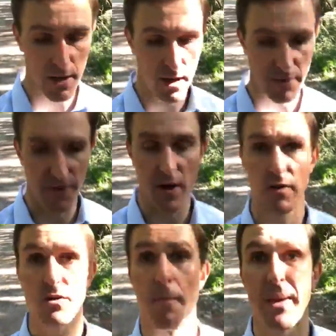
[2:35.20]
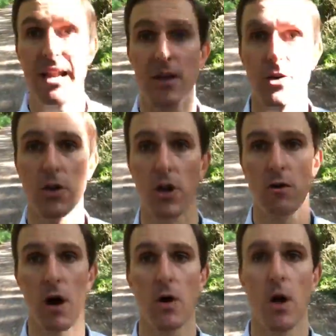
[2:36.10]
500 billion
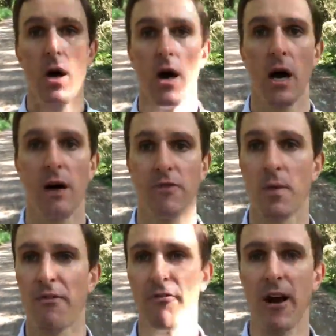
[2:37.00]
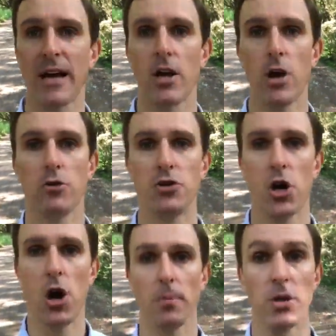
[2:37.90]
euro from the
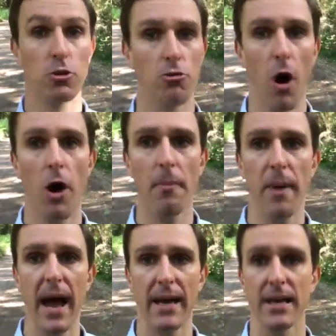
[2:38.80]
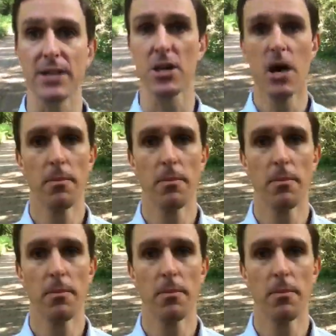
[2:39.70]
Franco-German grant package,